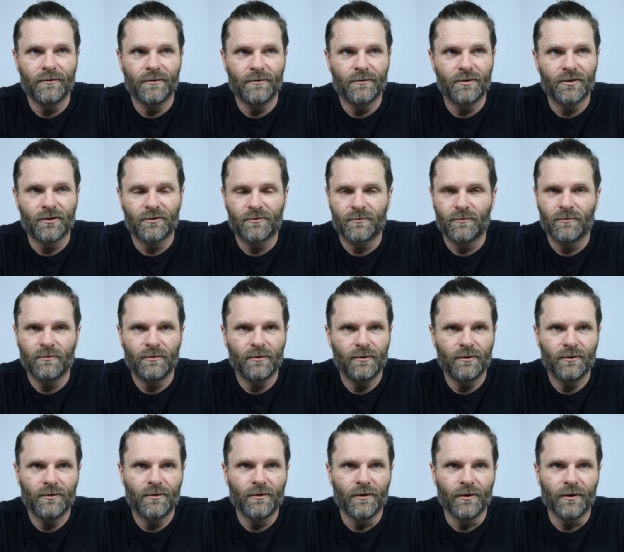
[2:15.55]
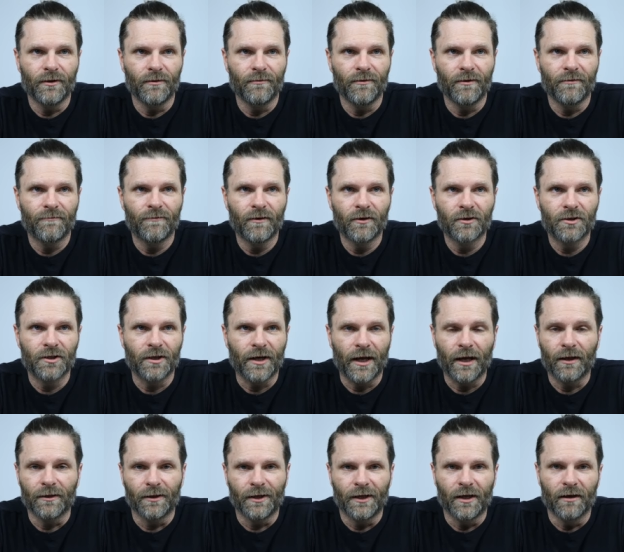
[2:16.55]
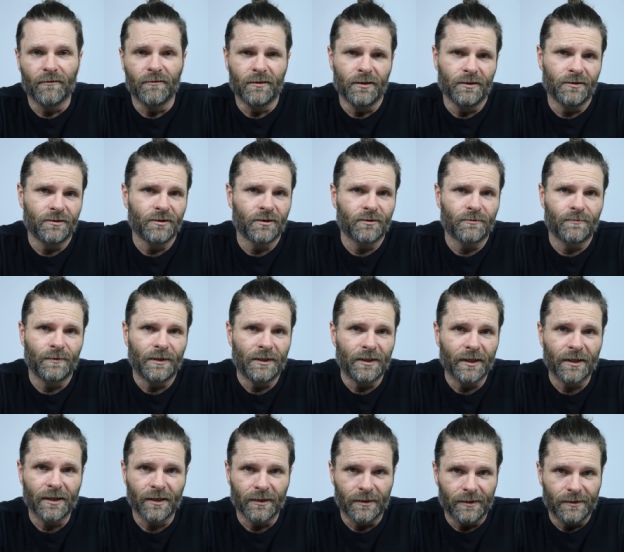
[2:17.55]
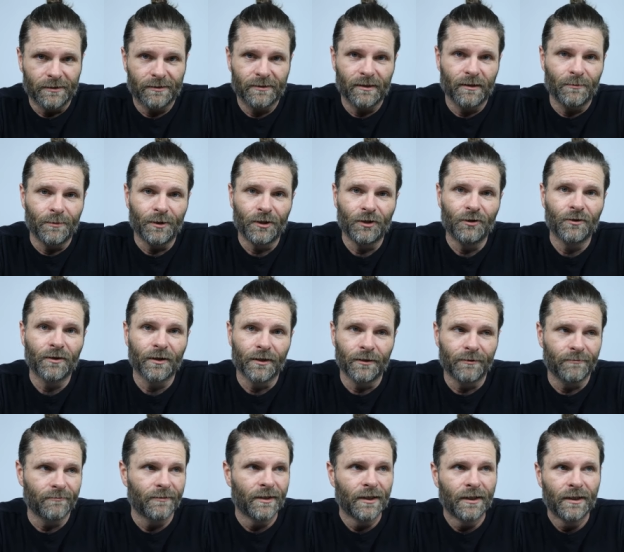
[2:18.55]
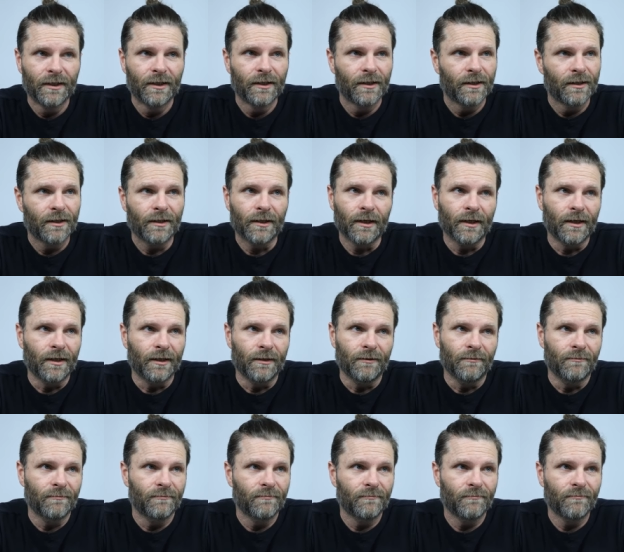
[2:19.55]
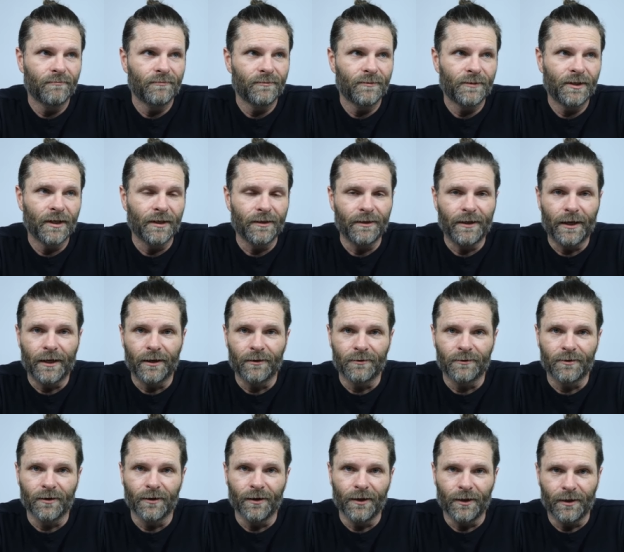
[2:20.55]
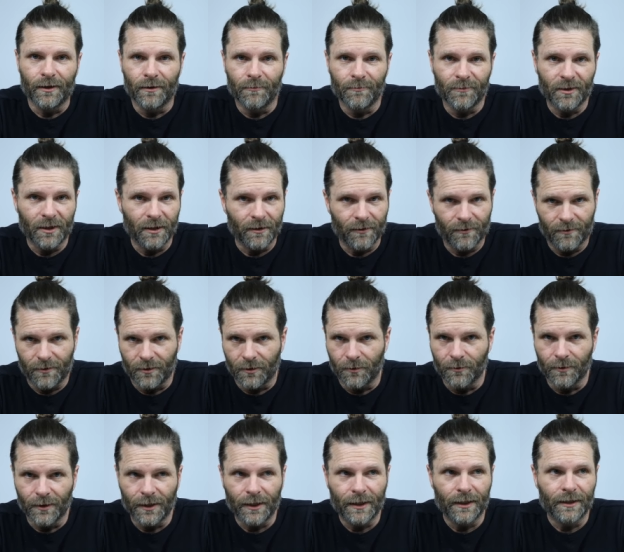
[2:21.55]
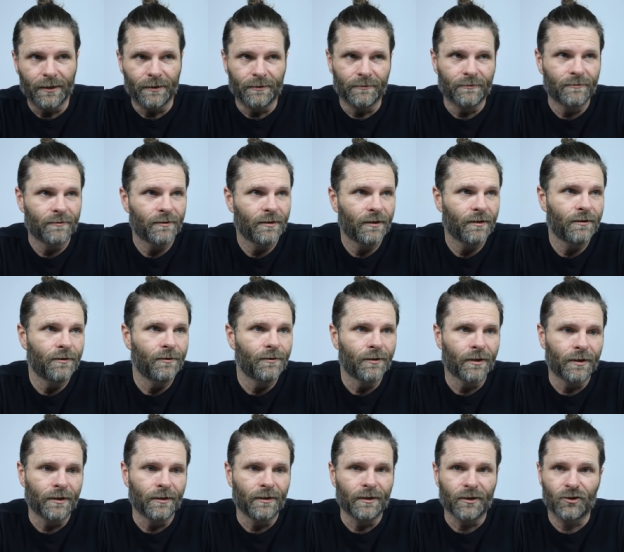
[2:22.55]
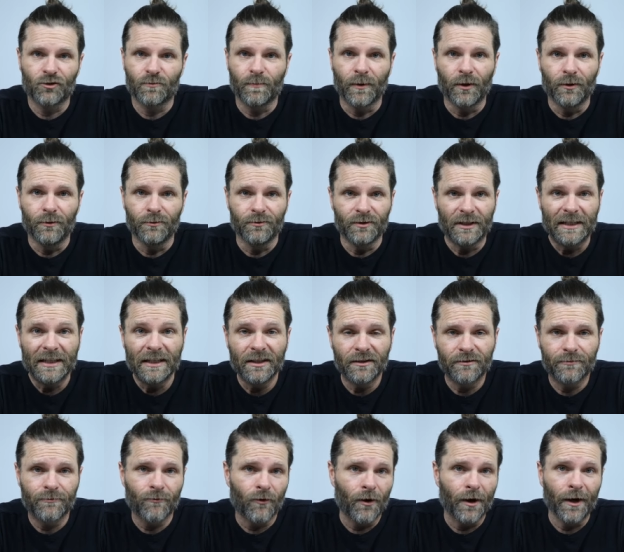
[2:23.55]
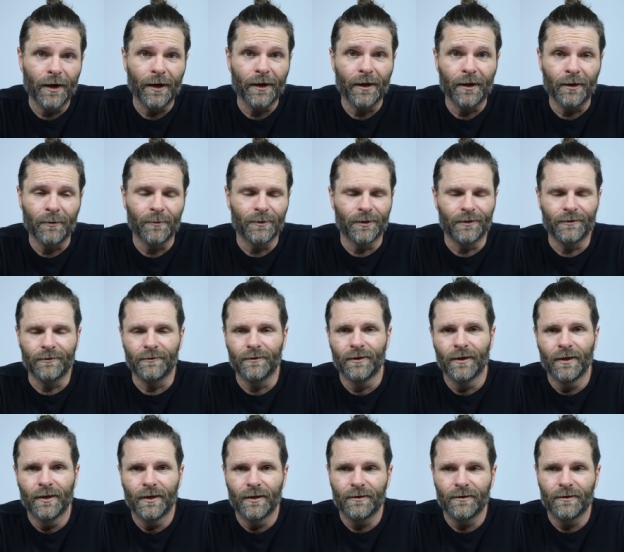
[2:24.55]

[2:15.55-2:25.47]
just the functionality of it is just ridiculous. I mean, you can get down to the umpteenth degree and you can expose each frame and